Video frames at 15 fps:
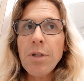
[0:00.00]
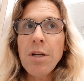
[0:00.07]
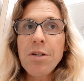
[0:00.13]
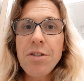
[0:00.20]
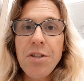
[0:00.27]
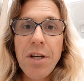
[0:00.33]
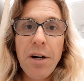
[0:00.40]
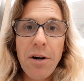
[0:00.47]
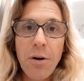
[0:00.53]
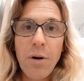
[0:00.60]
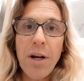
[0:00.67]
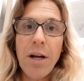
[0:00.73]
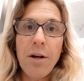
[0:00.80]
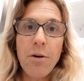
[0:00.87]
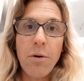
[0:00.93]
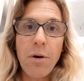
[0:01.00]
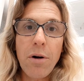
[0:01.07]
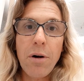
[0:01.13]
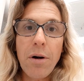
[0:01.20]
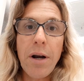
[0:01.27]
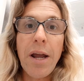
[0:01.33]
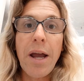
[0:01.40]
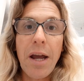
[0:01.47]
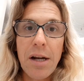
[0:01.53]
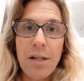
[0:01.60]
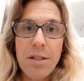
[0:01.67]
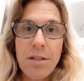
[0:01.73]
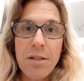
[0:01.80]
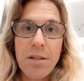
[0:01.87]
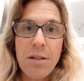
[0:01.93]
0 and or
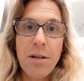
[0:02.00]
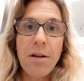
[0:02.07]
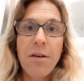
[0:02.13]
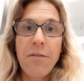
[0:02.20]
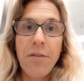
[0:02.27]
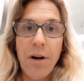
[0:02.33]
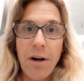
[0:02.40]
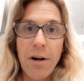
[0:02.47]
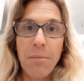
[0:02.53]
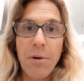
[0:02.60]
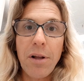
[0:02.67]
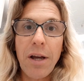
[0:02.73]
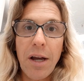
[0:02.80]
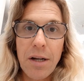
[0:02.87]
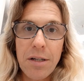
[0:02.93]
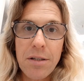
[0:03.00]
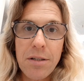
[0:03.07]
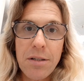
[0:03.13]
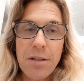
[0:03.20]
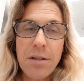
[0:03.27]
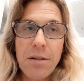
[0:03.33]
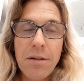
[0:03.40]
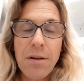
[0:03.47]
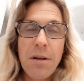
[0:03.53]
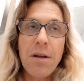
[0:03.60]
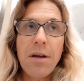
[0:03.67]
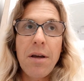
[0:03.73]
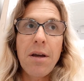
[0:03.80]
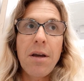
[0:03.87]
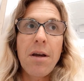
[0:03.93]
x, variable x.
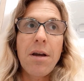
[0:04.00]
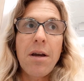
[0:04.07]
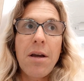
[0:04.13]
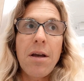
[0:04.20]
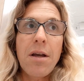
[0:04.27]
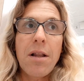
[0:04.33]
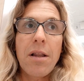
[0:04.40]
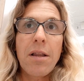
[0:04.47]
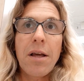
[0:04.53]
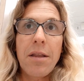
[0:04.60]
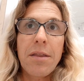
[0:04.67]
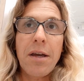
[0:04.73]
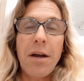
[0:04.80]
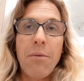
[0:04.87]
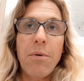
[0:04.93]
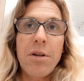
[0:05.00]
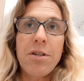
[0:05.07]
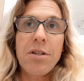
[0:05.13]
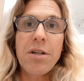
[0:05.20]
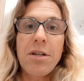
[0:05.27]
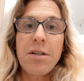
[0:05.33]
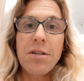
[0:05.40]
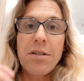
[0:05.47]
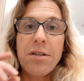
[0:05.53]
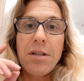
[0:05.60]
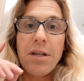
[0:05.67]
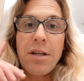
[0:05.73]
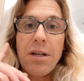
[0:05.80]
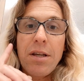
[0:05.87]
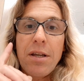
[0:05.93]
Let that which is
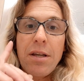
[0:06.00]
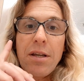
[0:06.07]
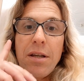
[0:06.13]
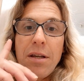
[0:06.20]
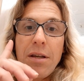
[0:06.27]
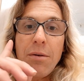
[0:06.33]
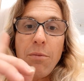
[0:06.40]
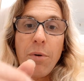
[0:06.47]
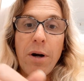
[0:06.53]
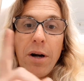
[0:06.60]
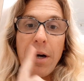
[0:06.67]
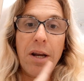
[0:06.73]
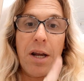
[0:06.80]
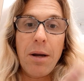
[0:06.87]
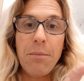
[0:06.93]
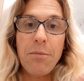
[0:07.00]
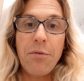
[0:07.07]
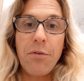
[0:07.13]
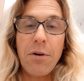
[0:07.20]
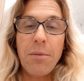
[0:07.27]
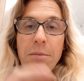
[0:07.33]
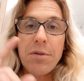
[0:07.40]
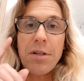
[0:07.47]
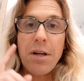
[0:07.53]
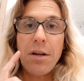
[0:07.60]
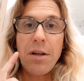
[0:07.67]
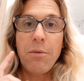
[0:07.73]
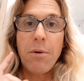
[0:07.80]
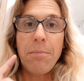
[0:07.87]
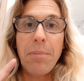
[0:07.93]
the where it came from tell
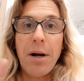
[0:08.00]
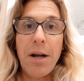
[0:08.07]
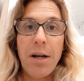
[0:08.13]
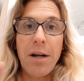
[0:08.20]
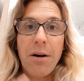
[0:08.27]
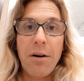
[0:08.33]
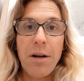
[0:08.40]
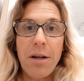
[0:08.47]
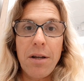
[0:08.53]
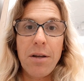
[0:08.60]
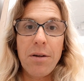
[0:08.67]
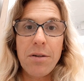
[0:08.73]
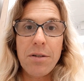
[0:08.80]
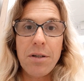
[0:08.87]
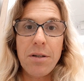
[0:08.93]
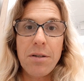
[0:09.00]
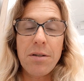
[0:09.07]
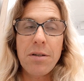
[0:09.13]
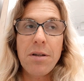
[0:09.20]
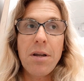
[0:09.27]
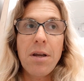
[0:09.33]
you what binary it uses.